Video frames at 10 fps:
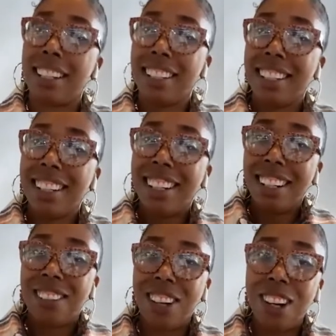Yeah.
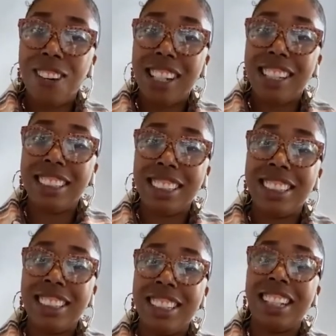We're always
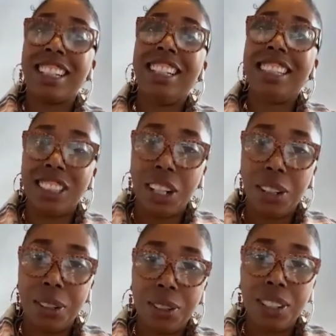the least
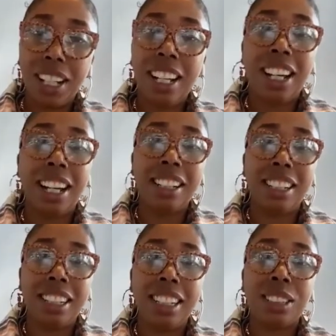known and the
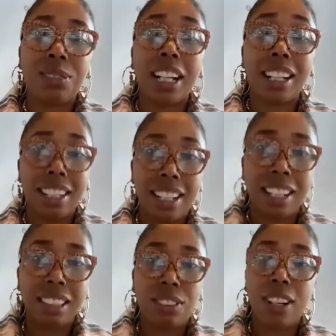least
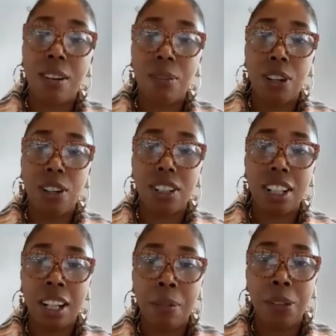recognized for our work,
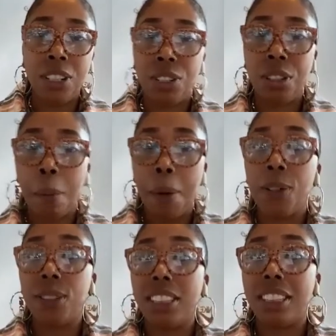and we do the
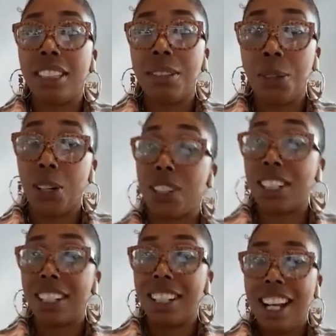most work.
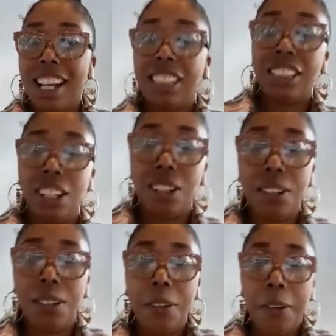
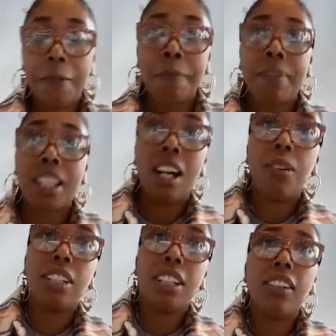So I
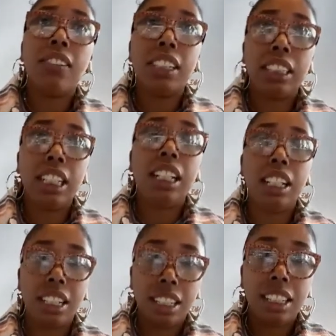would love to
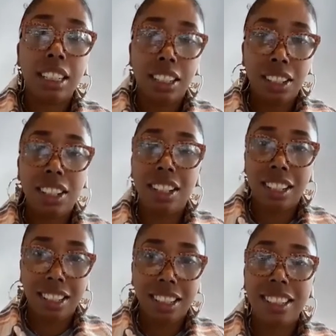see,
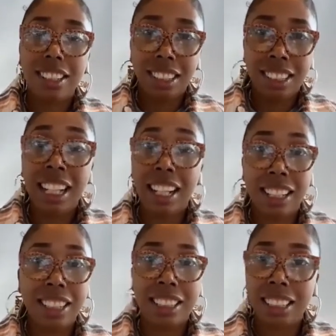
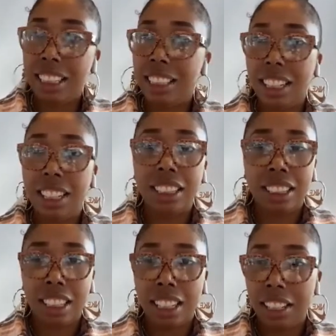the details,
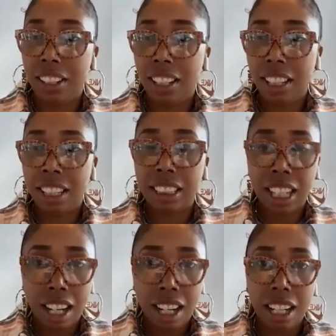the
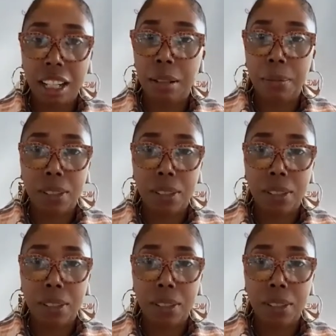time.